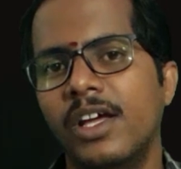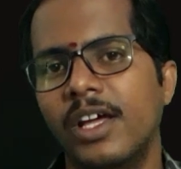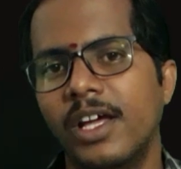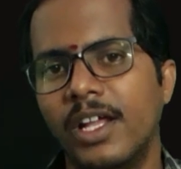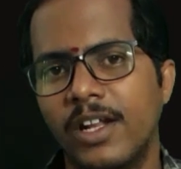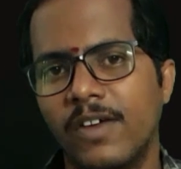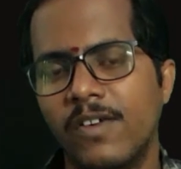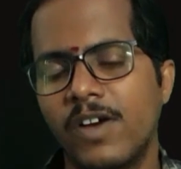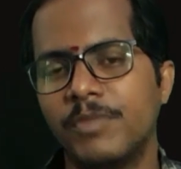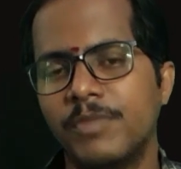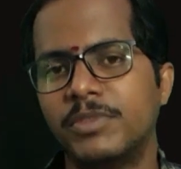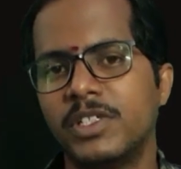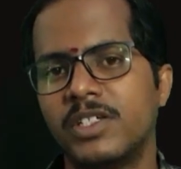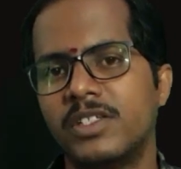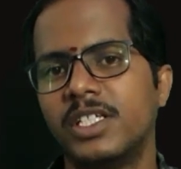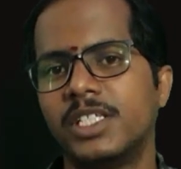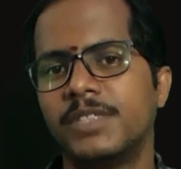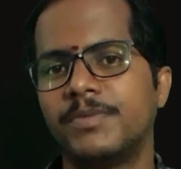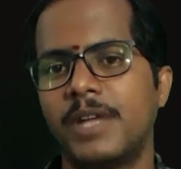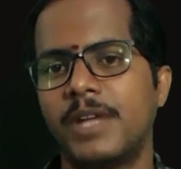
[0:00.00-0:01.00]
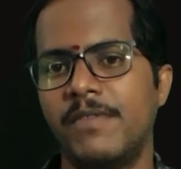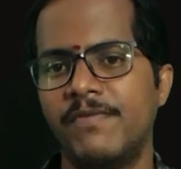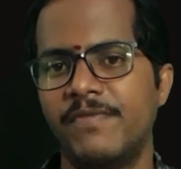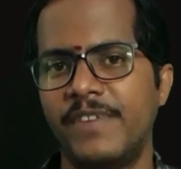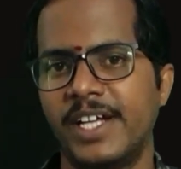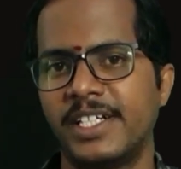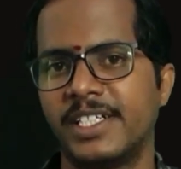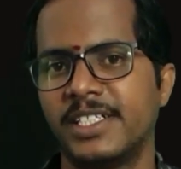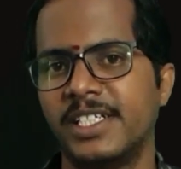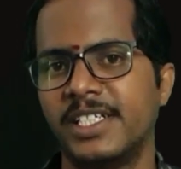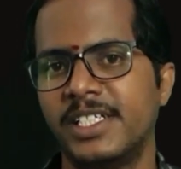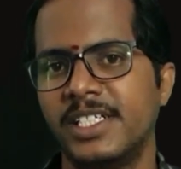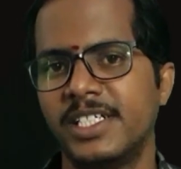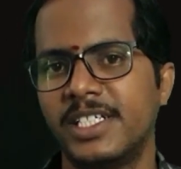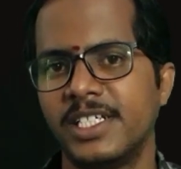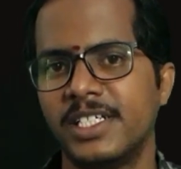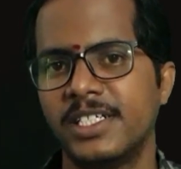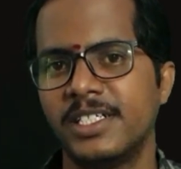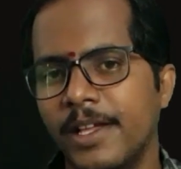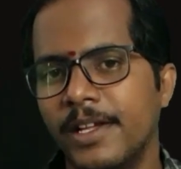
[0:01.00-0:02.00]
Now observe this prime
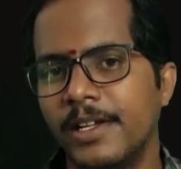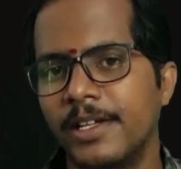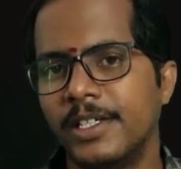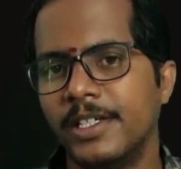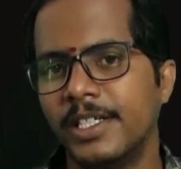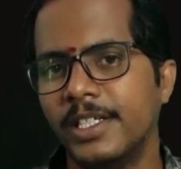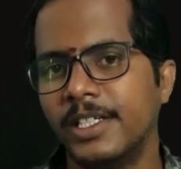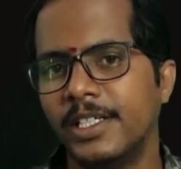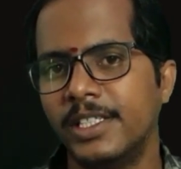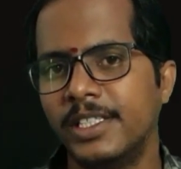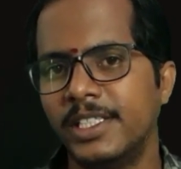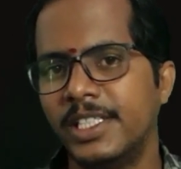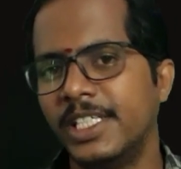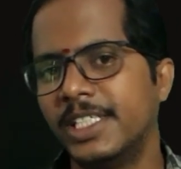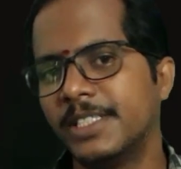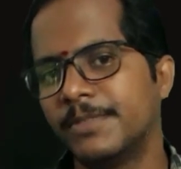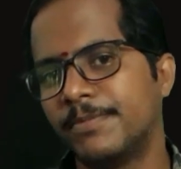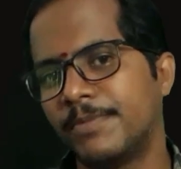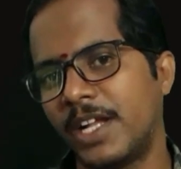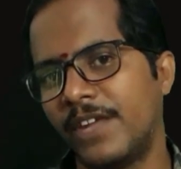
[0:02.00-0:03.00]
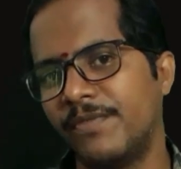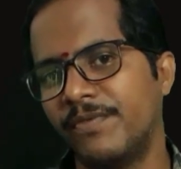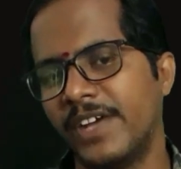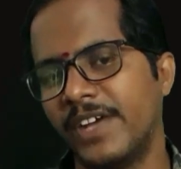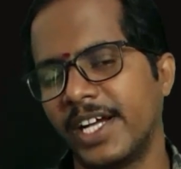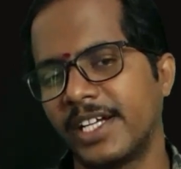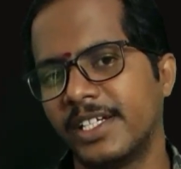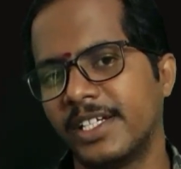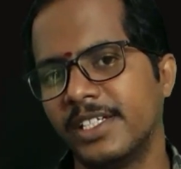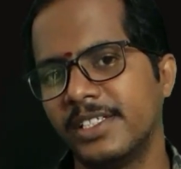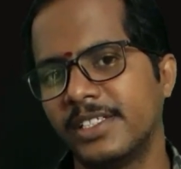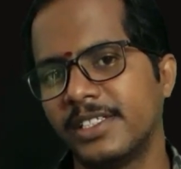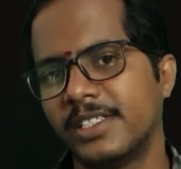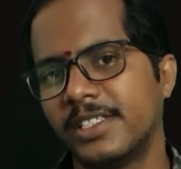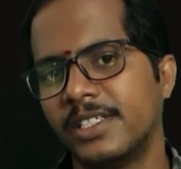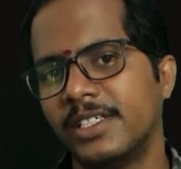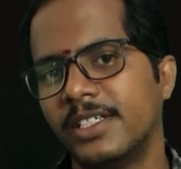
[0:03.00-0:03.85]
factorization. In these prime factors,